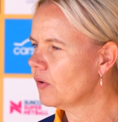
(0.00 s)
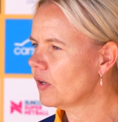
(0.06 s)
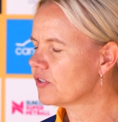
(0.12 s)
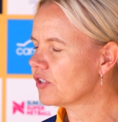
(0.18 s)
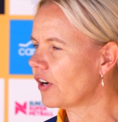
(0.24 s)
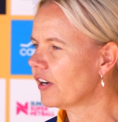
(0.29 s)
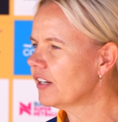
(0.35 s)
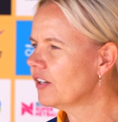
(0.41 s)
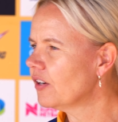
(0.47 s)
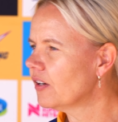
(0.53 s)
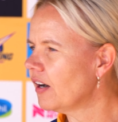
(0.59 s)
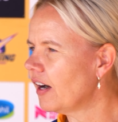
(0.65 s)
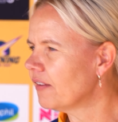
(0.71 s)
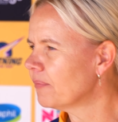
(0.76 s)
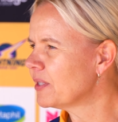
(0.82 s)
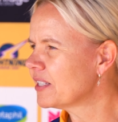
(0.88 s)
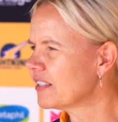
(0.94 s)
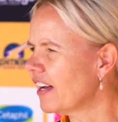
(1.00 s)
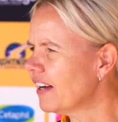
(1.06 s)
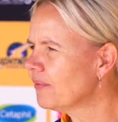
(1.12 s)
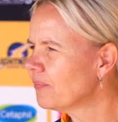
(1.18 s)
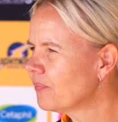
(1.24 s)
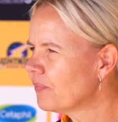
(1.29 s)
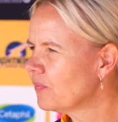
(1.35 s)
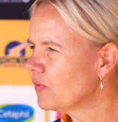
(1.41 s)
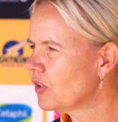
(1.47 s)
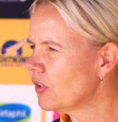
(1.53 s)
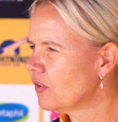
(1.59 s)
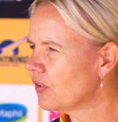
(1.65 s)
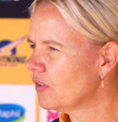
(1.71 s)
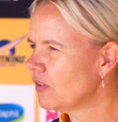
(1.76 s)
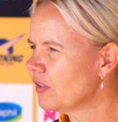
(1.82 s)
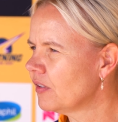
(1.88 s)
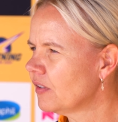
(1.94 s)
Sorry, I missed that. On the
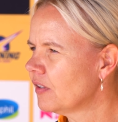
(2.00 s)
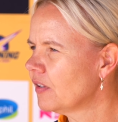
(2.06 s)
donate